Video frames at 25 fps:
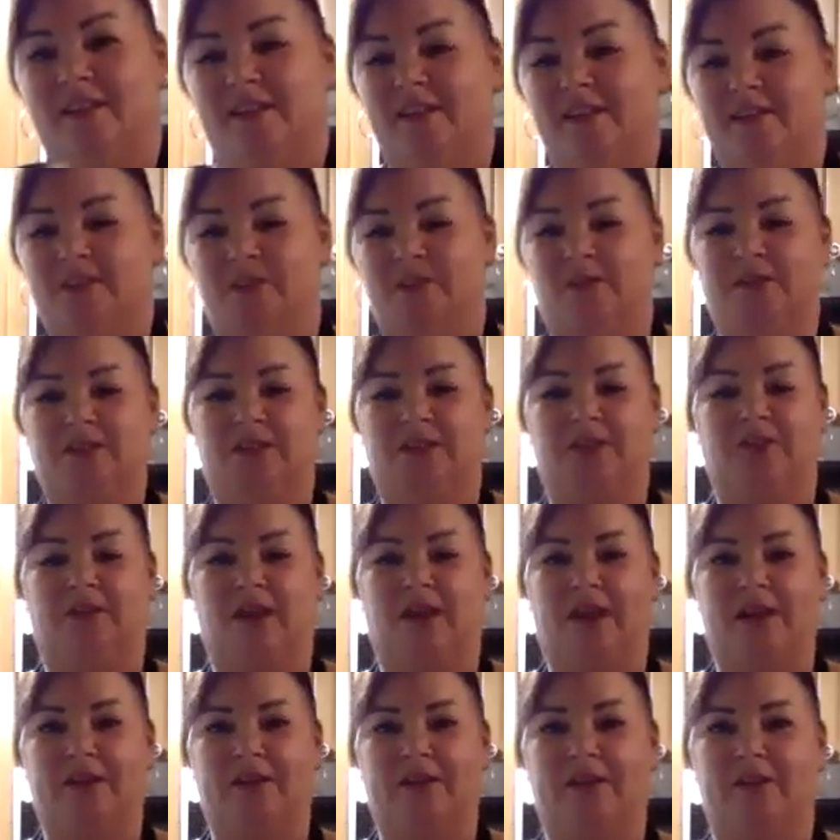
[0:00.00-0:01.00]
So it's a
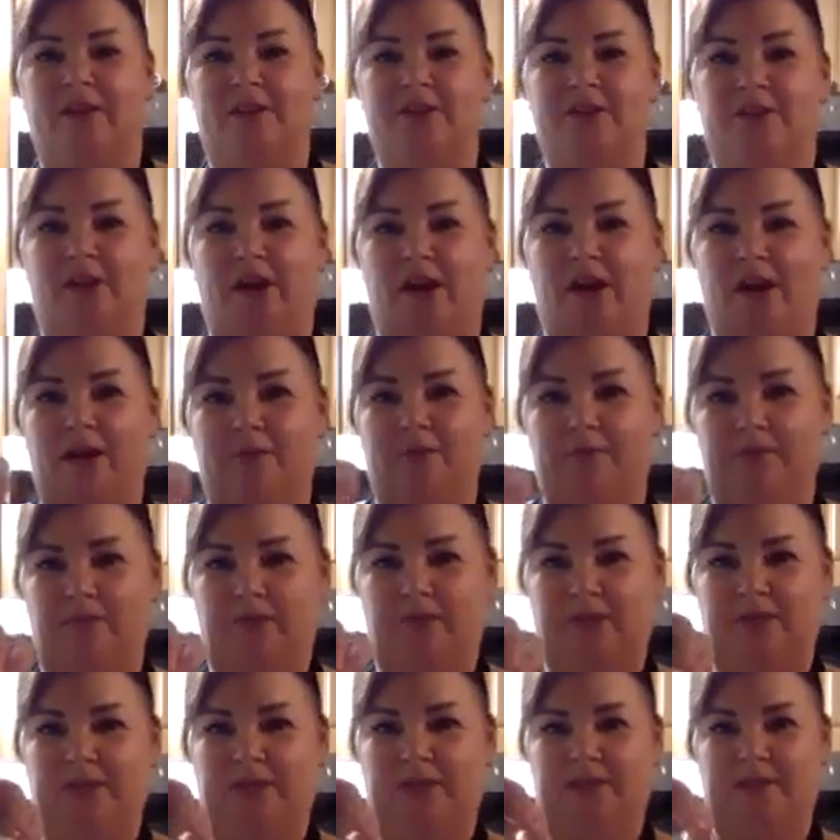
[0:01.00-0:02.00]
grinder on top.
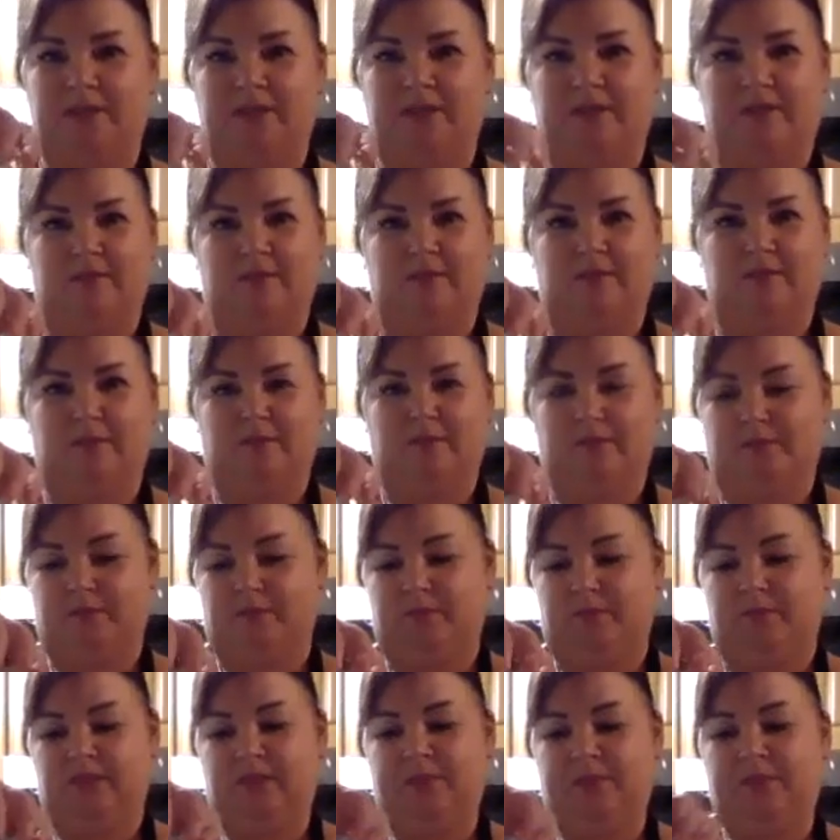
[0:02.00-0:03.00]
You just
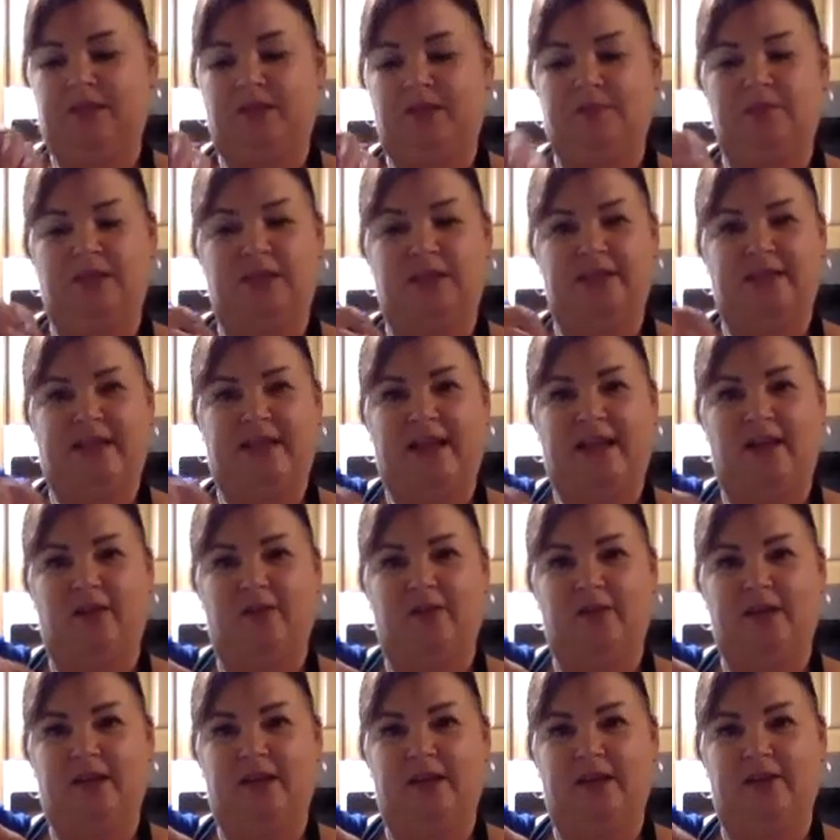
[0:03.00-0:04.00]
tip it upside
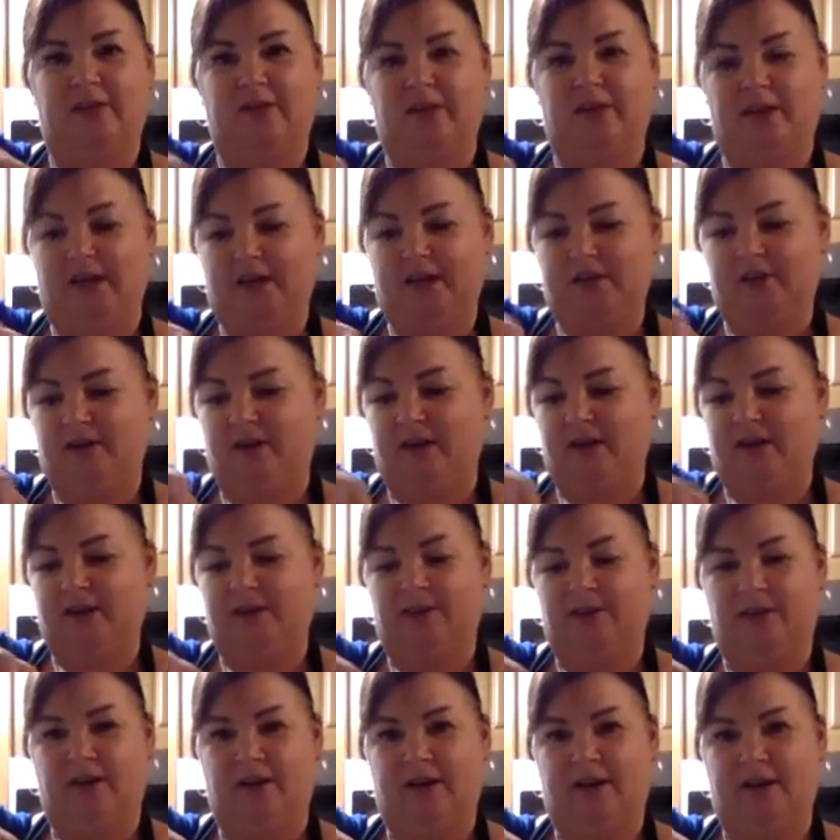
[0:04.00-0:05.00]
down and grind, grind,
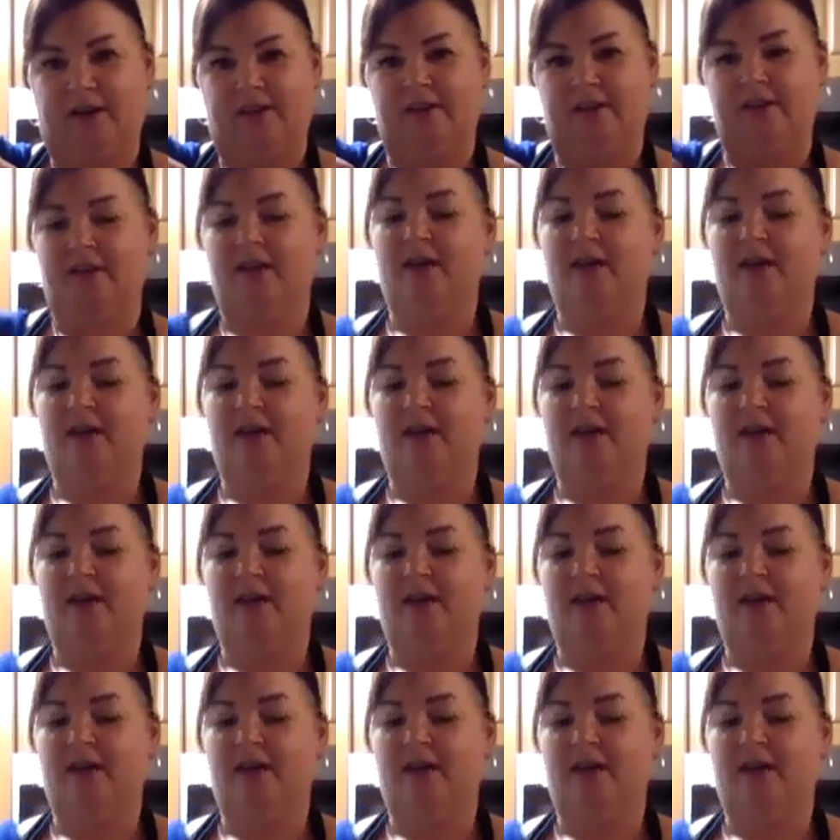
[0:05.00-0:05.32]
grind.